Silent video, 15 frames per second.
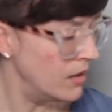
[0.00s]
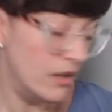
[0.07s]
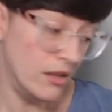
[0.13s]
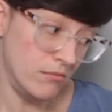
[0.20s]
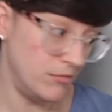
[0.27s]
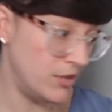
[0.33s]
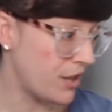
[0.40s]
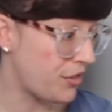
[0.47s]

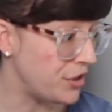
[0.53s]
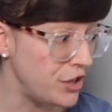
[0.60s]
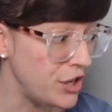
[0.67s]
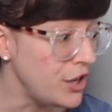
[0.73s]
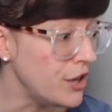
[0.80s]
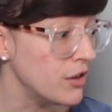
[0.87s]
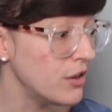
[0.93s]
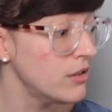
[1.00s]
Nothing
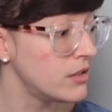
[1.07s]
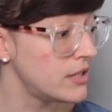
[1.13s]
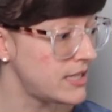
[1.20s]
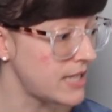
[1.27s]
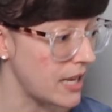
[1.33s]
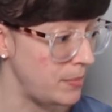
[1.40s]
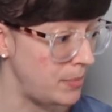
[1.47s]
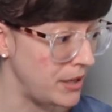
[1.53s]
here,
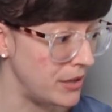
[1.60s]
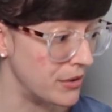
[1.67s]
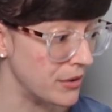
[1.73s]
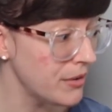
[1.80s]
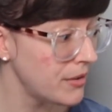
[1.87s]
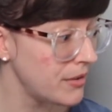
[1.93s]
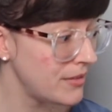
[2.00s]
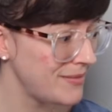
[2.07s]
said
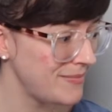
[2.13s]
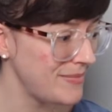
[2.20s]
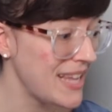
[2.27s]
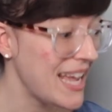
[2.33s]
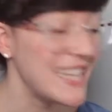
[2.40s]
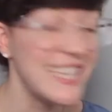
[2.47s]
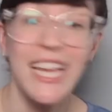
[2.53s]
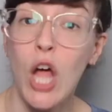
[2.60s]
Peter,
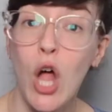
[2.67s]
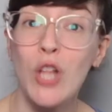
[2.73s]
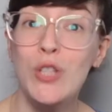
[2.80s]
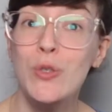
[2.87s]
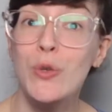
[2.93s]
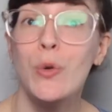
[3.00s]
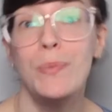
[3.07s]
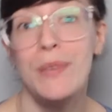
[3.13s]
and they all
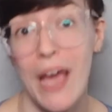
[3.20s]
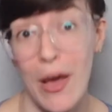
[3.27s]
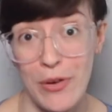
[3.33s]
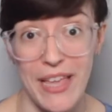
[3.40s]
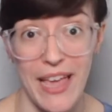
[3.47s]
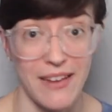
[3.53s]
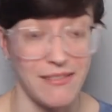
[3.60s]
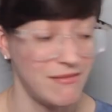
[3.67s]
trooped out
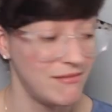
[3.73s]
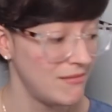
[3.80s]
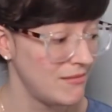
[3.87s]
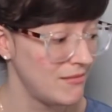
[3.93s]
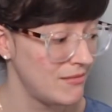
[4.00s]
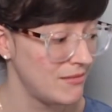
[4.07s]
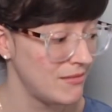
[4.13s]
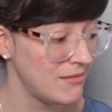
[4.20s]
again,
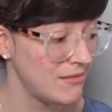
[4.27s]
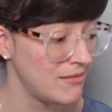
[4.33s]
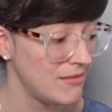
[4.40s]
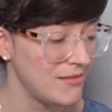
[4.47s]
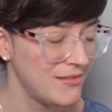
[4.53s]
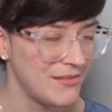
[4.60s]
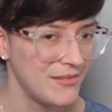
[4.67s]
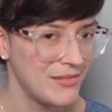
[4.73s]

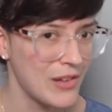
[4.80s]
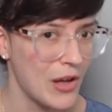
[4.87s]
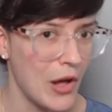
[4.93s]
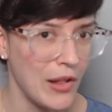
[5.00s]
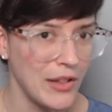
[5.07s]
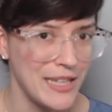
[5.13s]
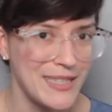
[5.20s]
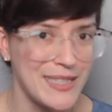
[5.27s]

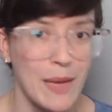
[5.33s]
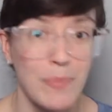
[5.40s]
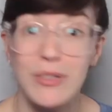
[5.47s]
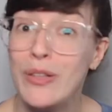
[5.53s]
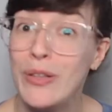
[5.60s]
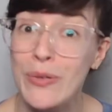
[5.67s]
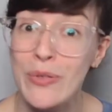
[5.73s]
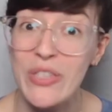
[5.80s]
all
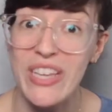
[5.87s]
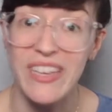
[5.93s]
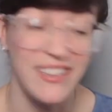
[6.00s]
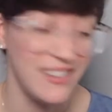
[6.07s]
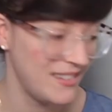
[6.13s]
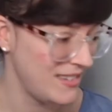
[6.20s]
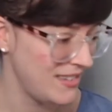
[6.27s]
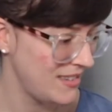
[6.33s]
except Lucy.
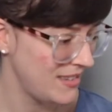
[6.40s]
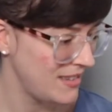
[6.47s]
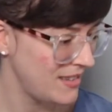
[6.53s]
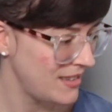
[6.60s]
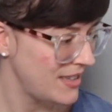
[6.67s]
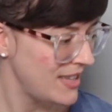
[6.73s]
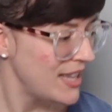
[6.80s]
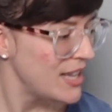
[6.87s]

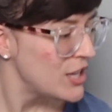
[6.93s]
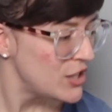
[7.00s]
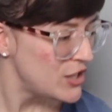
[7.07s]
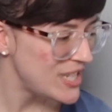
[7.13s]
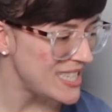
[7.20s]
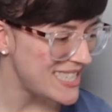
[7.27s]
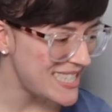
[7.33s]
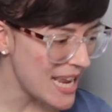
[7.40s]

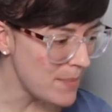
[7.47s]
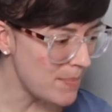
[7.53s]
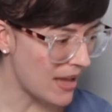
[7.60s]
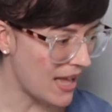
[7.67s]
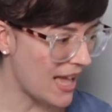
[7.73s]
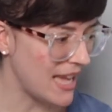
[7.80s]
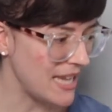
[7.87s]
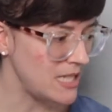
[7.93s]
She stayed
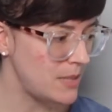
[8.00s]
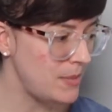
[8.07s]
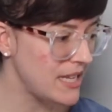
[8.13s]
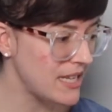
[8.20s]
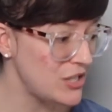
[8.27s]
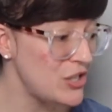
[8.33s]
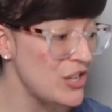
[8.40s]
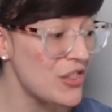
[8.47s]
behind
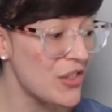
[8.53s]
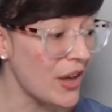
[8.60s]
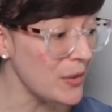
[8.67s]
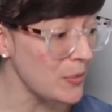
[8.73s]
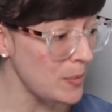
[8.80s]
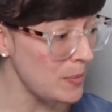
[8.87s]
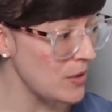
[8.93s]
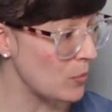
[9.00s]
because she thought
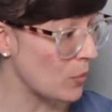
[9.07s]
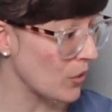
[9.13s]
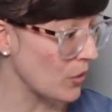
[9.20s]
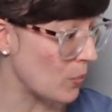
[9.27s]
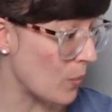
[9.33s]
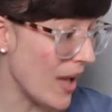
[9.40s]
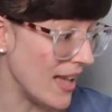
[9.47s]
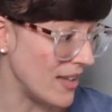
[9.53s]
it would be
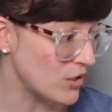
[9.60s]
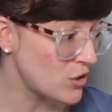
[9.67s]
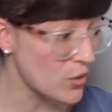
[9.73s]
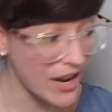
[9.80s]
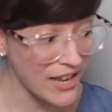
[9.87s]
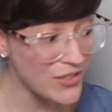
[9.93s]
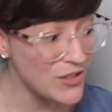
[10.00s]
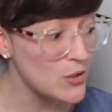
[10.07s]
worthwhile
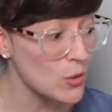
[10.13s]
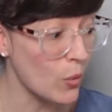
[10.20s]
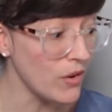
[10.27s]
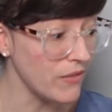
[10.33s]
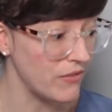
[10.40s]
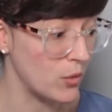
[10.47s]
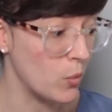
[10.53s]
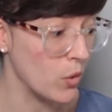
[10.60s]
trying the door
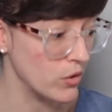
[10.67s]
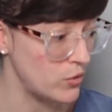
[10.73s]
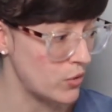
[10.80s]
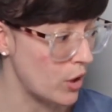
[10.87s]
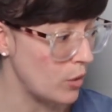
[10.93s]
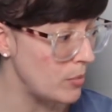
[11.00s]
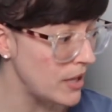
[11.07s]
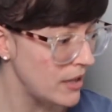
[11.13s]
of the
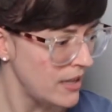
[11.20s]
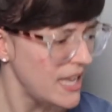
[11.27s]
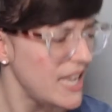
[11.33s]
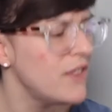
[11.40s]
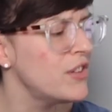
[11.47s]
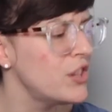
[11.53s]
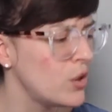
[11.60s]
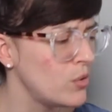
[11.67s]
wardrobe,
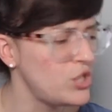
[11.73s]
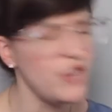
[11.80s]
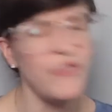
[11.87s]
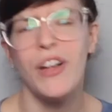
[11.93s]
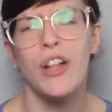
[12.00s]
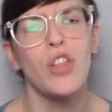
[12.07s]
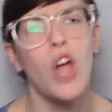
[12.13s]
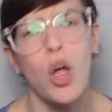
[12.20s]
even though she
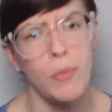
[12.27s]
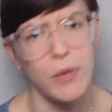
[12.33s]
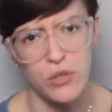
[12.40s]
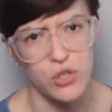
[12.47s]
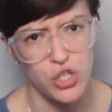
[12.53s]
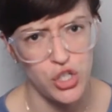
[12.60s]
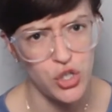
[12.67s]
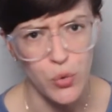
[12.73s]
felt
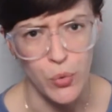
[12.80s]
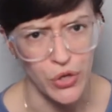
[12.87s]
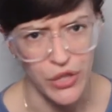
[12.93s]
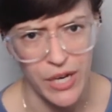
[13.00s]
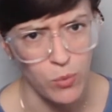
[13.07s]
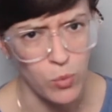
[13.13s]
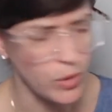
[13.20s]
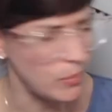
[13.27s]
almost sure
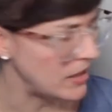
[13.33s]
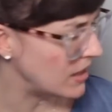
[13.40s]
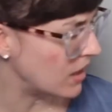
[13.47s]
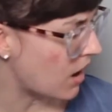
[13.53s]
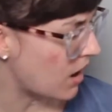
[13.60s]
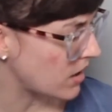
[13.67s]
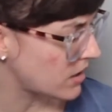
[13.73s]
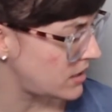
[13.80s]
that it would be
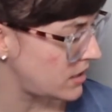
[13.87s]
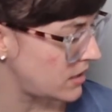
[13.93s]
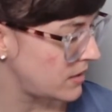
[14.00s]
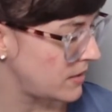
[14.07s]
locked.